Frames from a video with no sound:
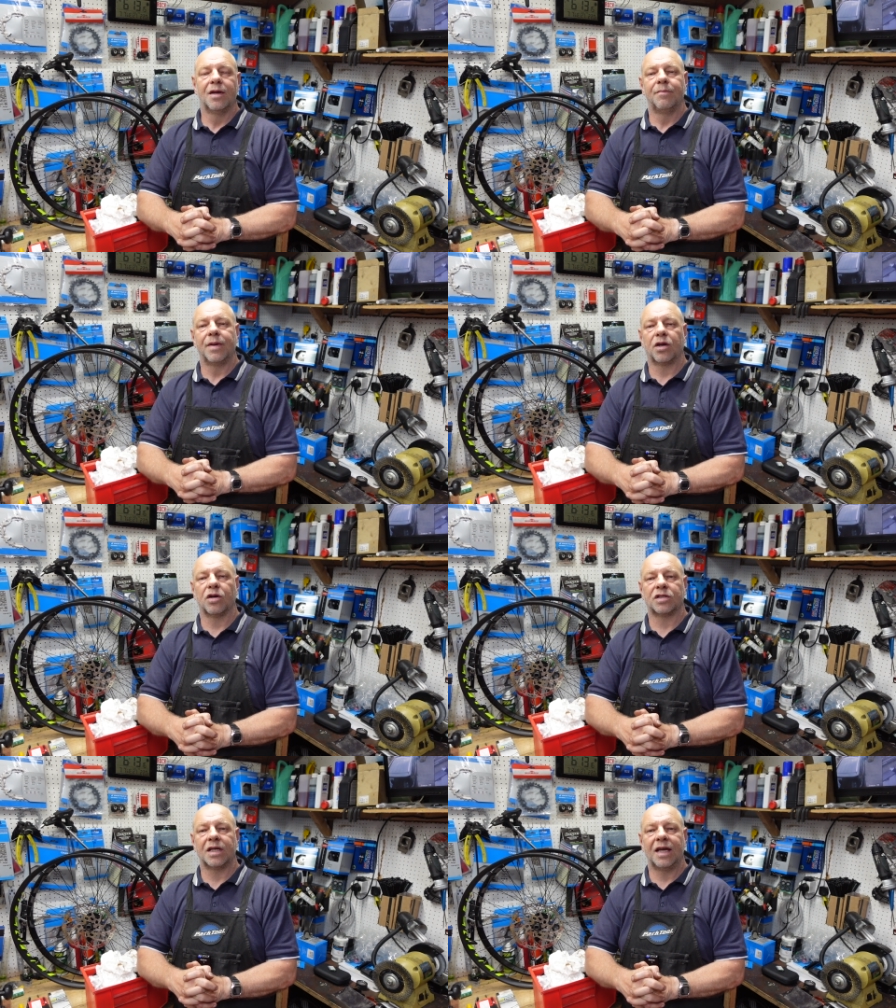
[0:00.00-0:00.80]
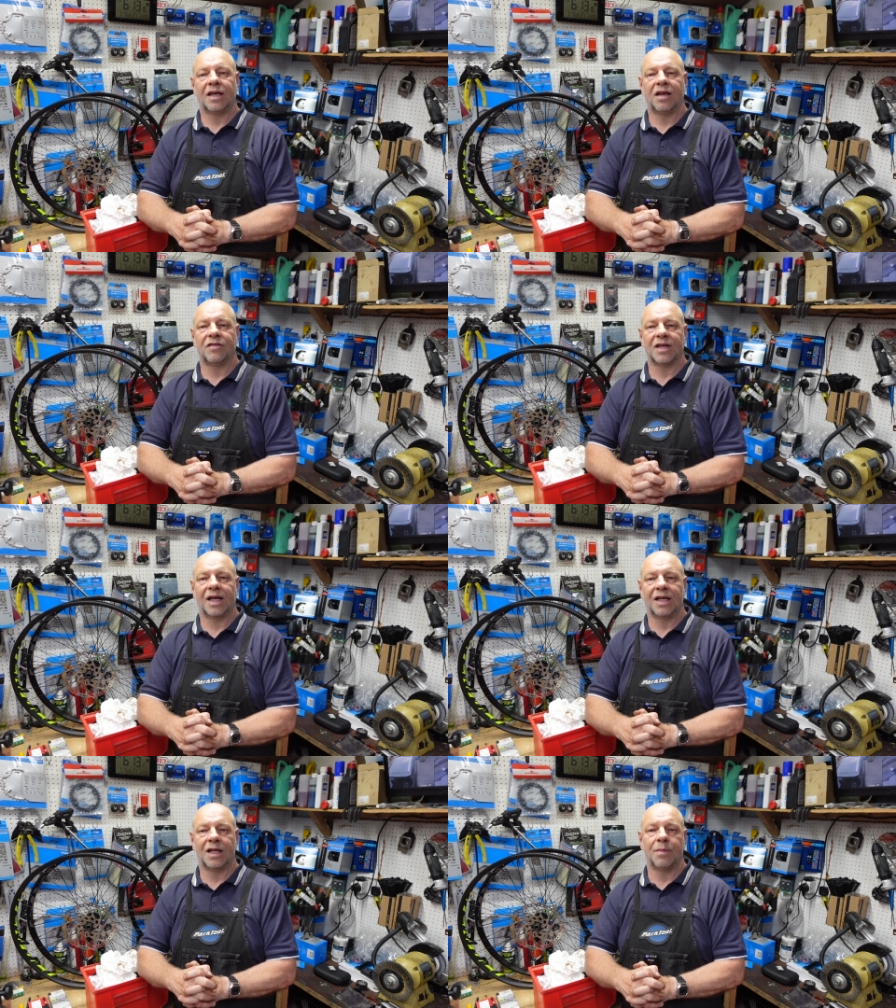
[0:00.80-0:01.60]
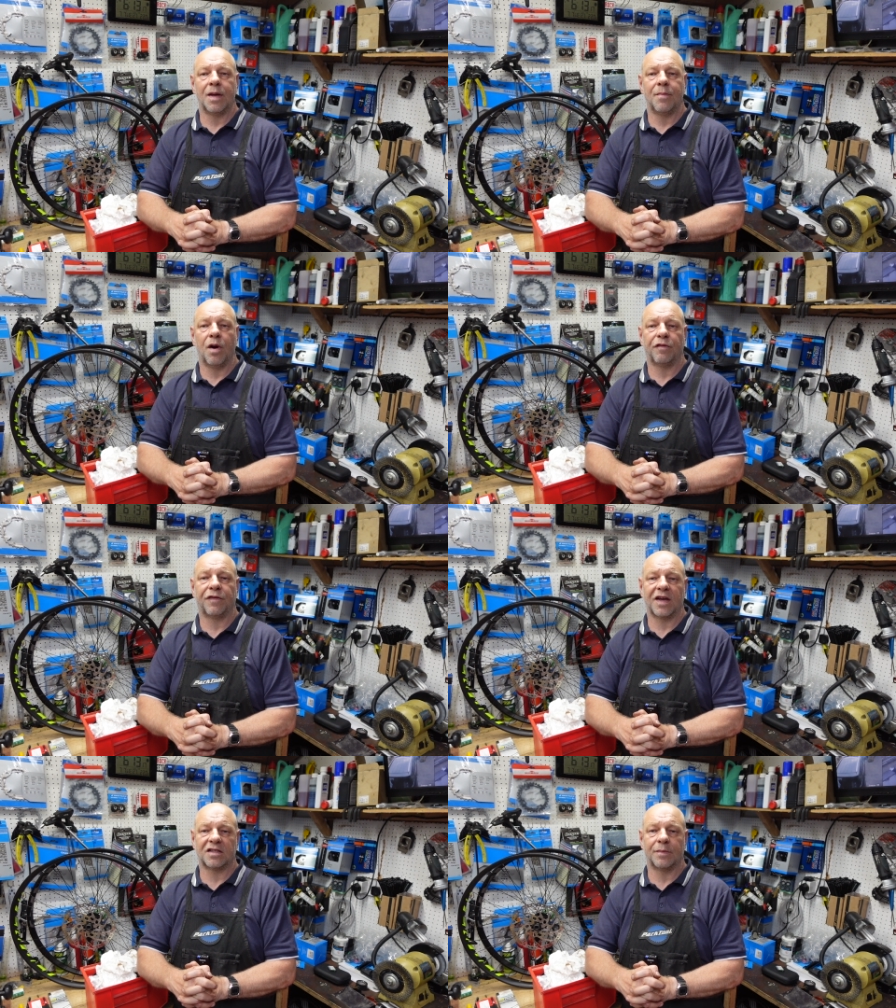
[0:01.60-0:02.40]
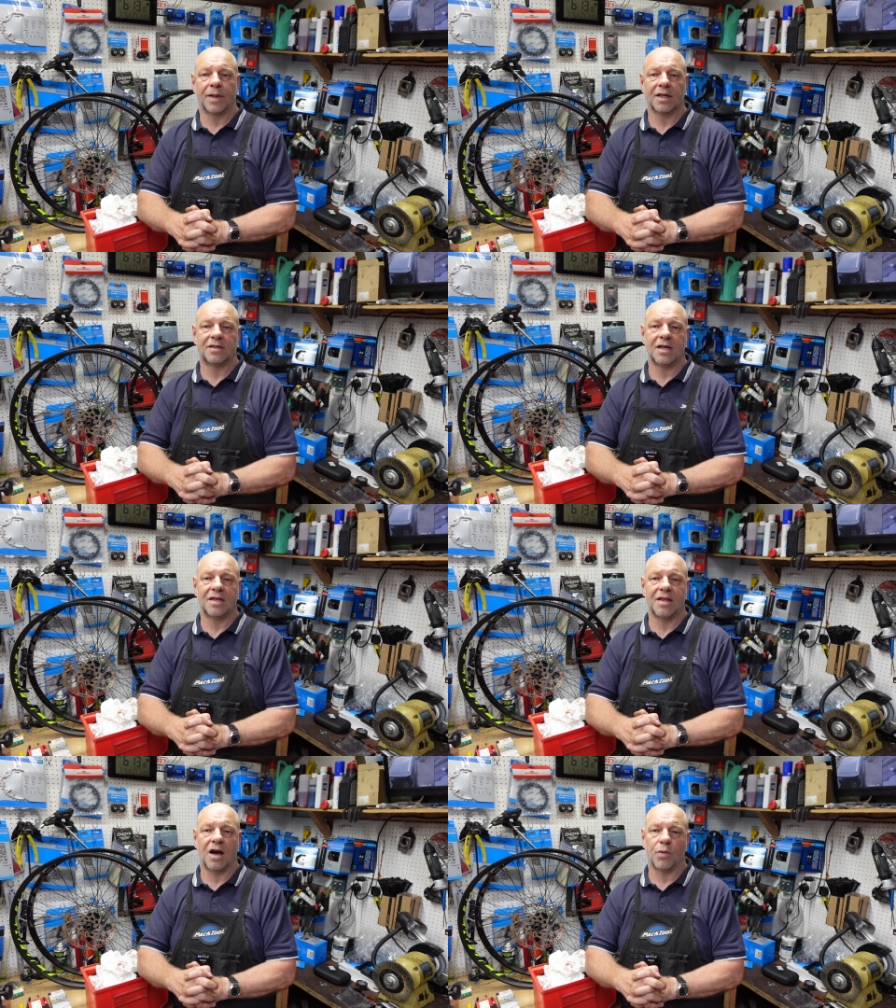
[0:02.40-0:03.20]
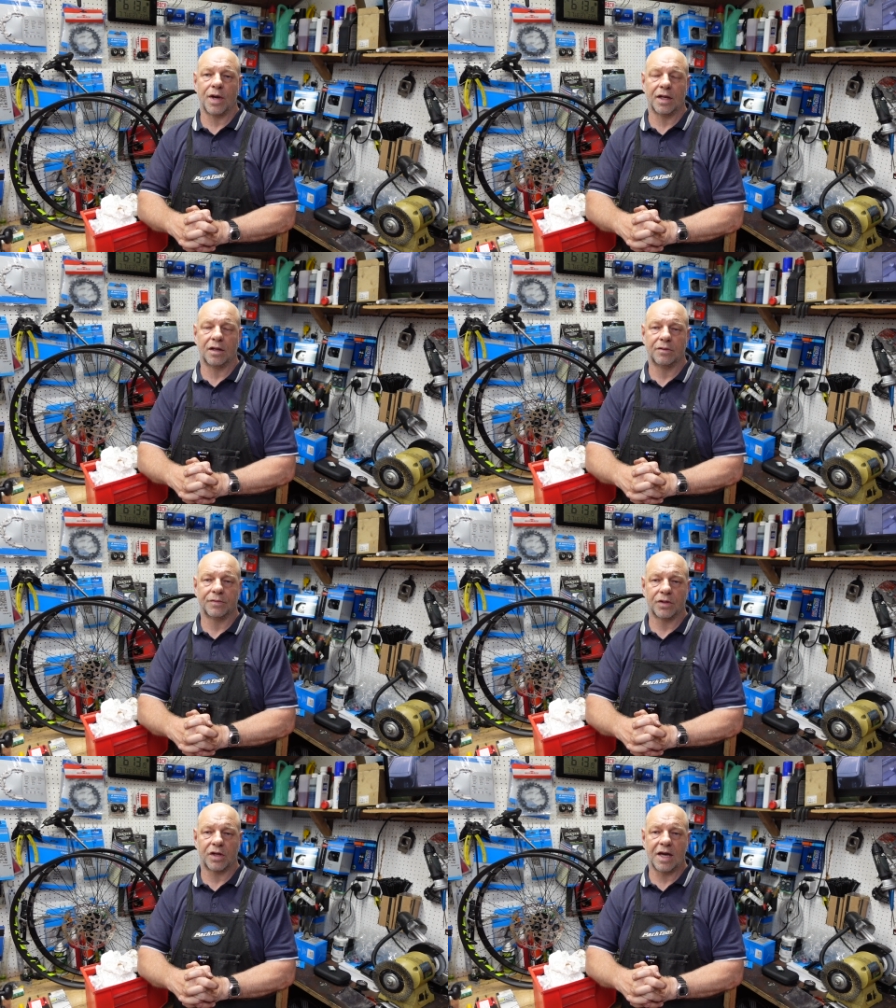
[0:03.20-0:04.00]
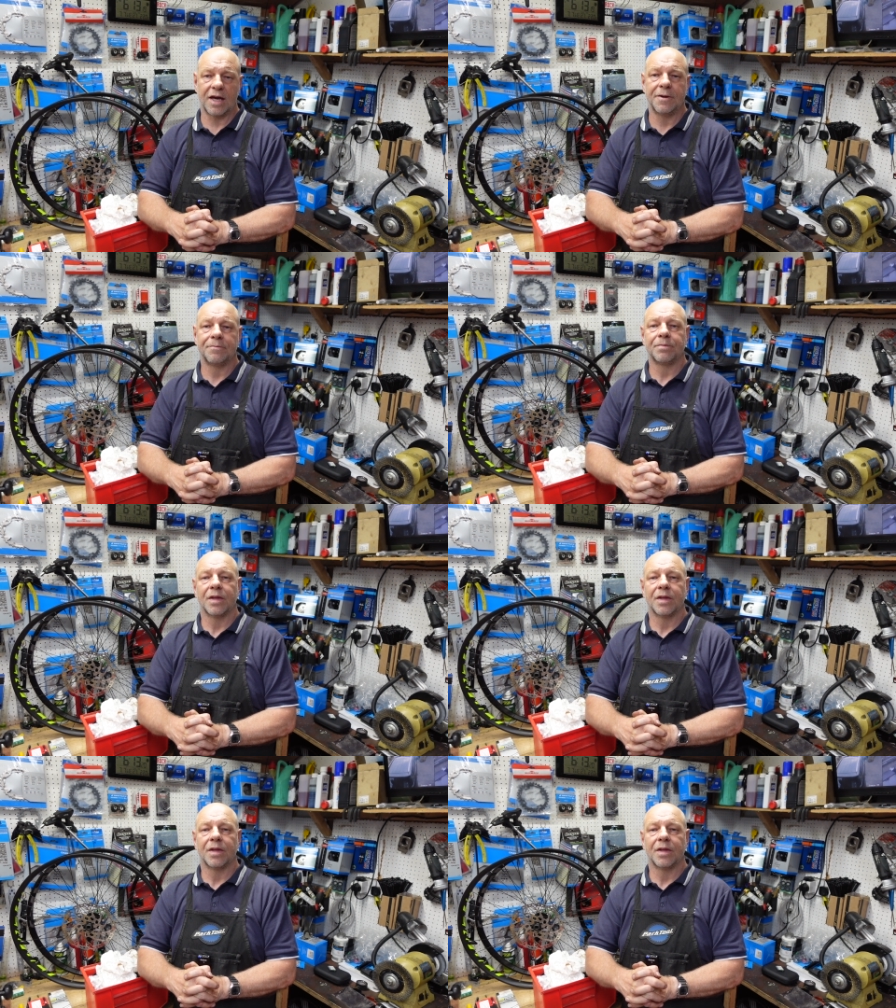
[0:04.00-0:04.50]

because it gives a little bit more flexibility in that wheel, okay?